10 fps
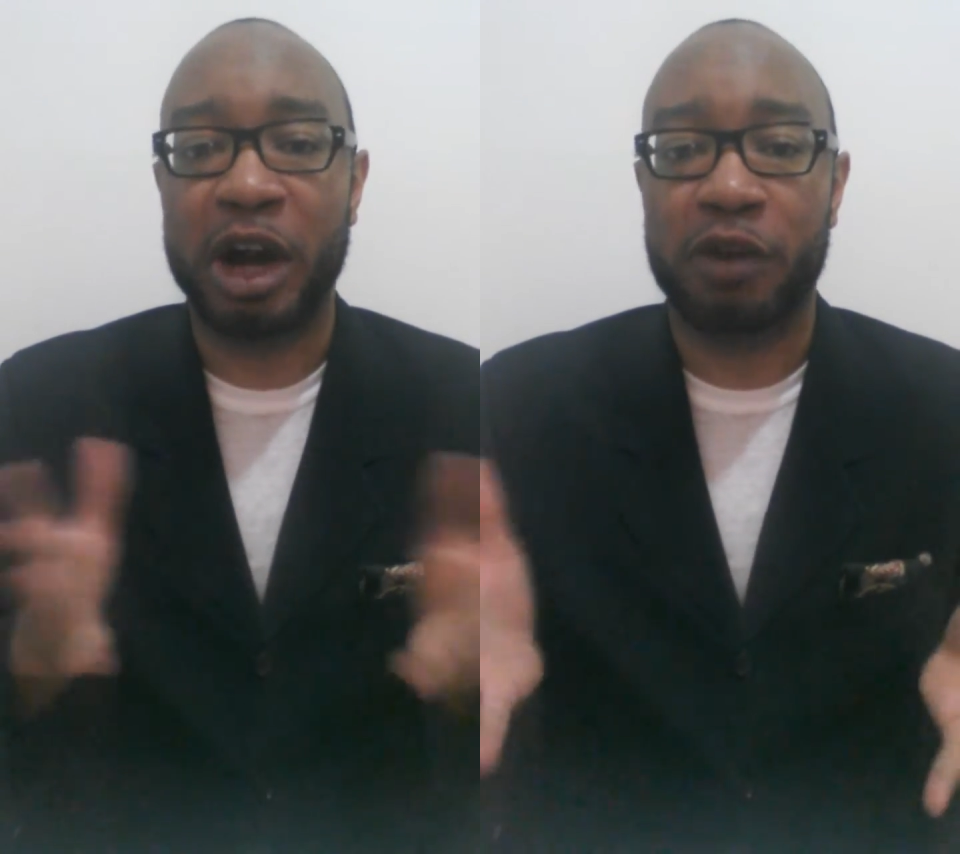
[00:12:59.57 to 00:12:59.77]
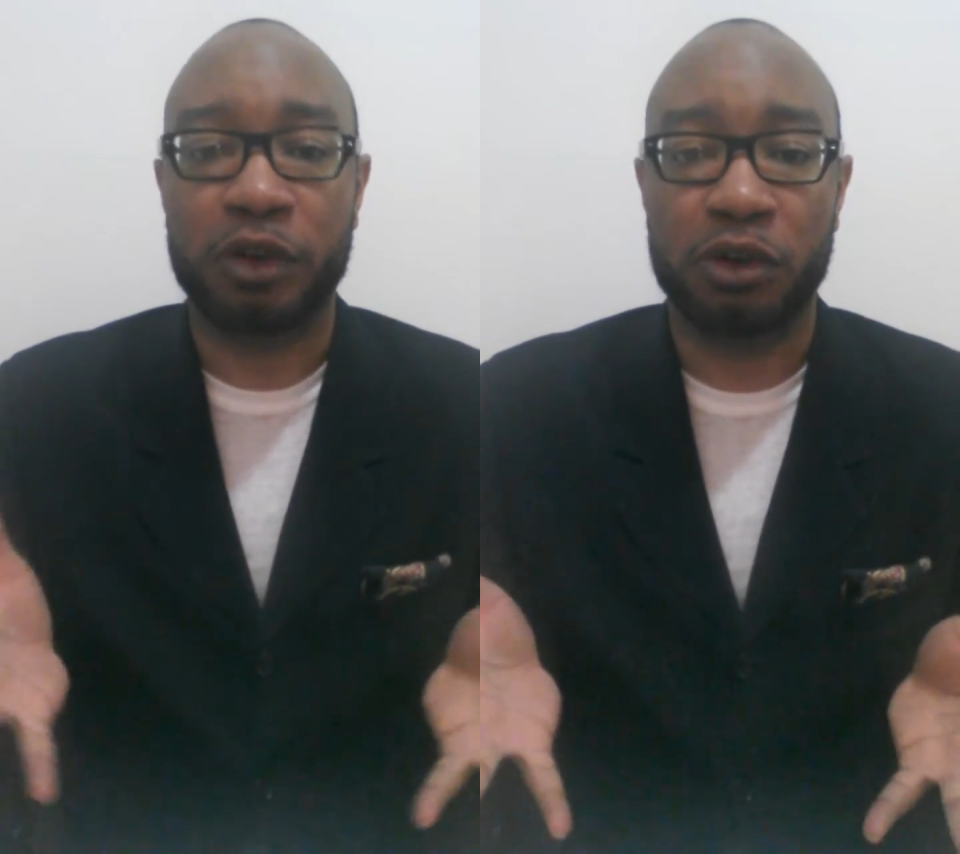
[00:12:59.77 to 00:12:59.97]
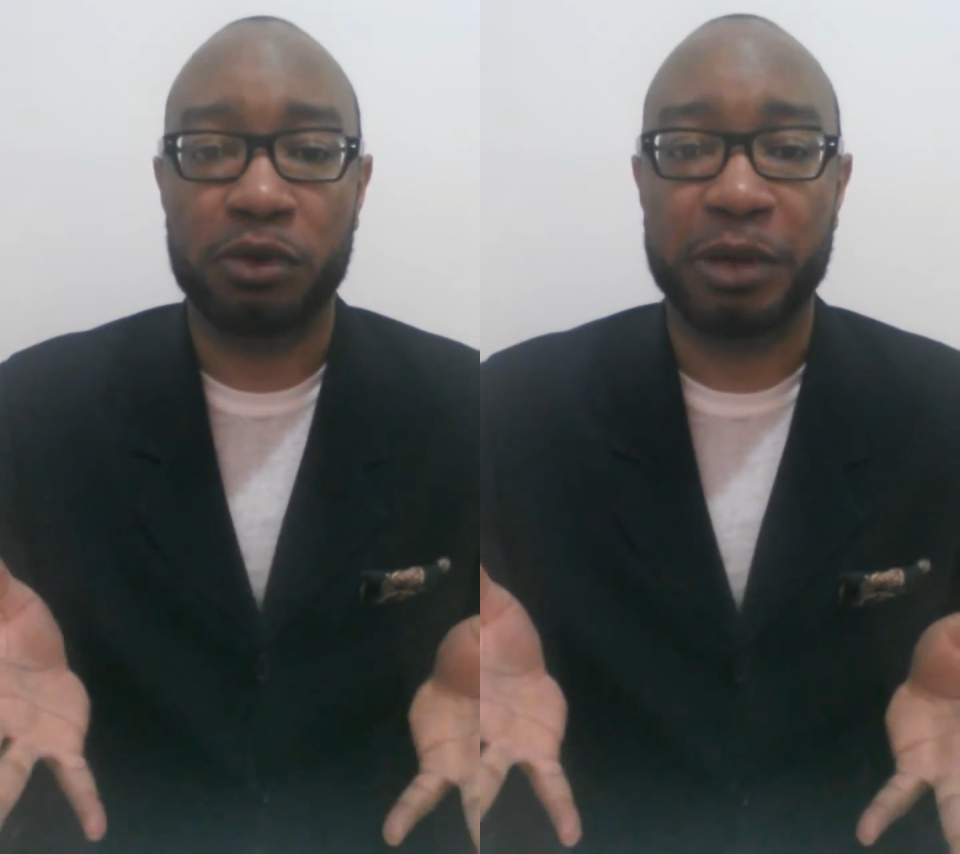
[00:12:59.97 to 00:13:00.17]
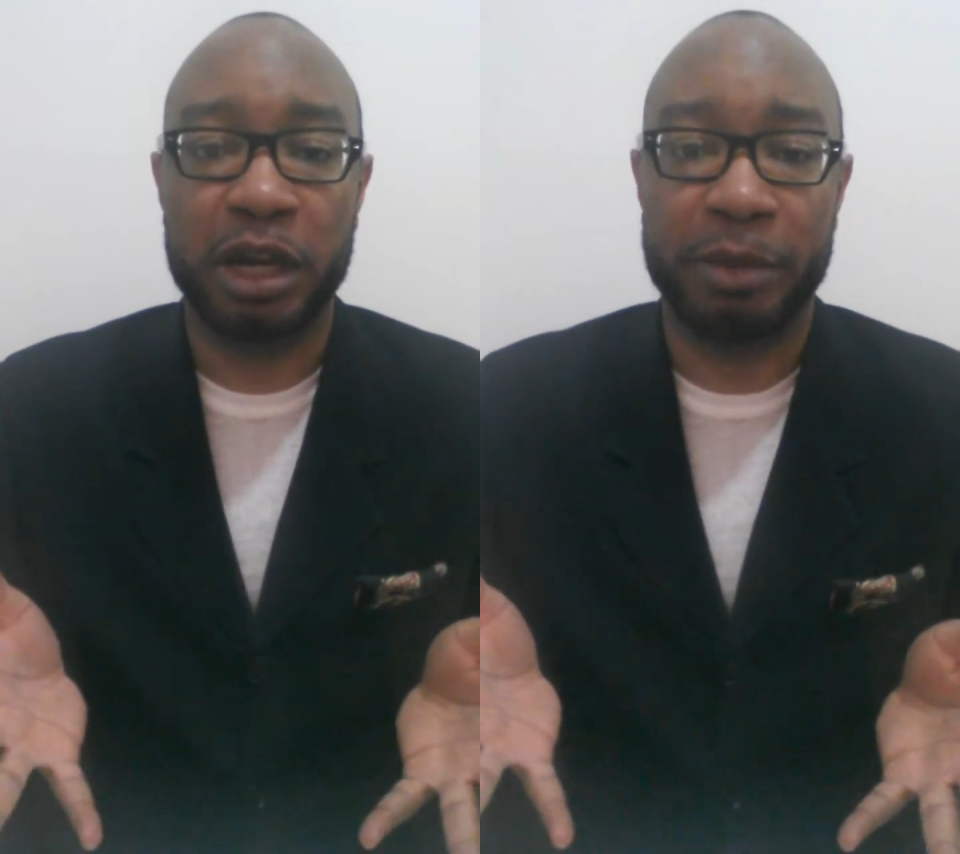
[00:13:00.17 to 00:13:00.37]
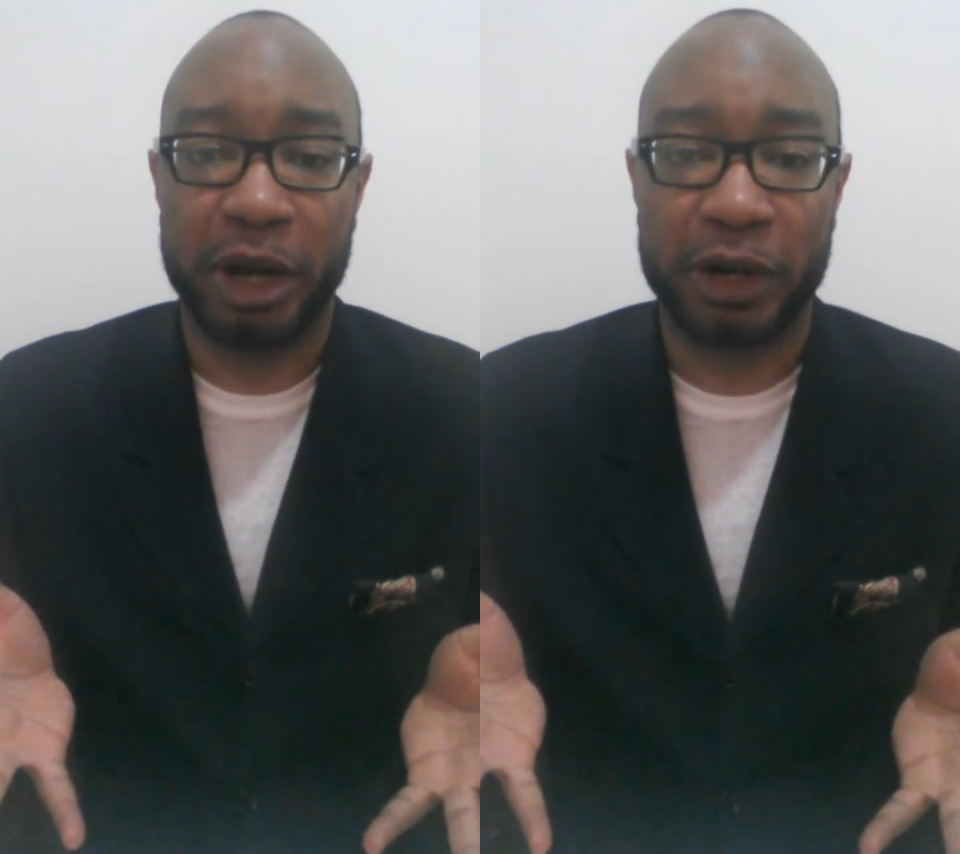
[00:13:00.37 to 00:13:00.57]
powerful group
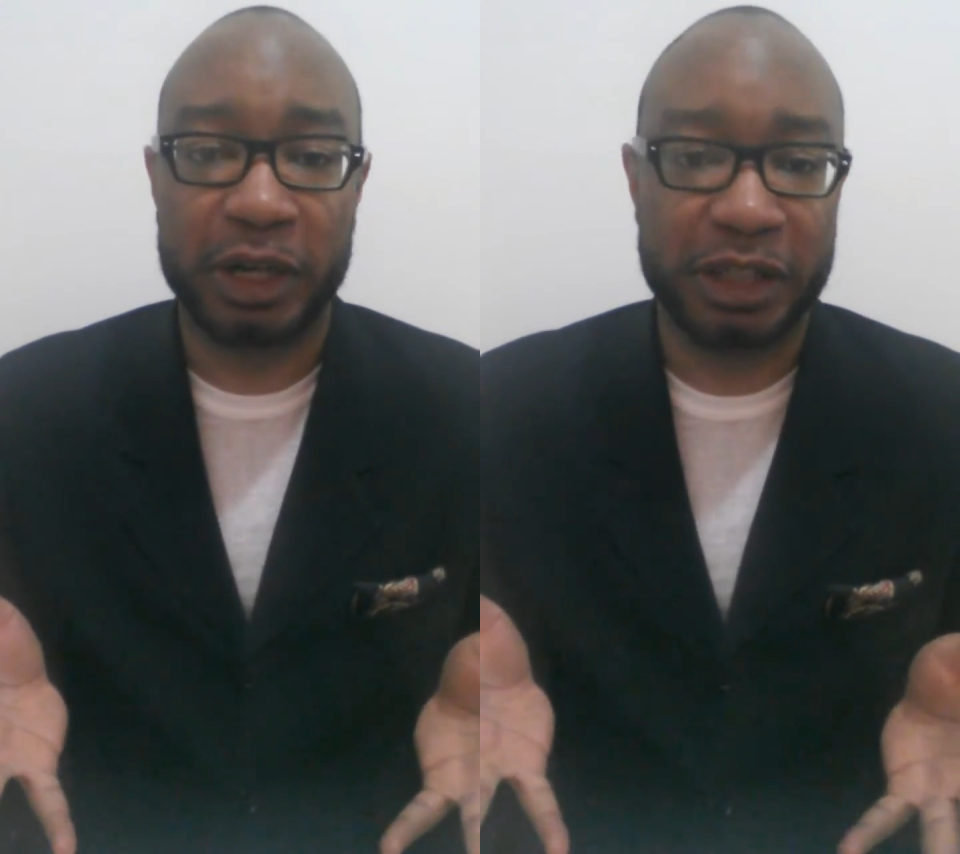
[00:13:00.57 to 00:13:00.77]
in America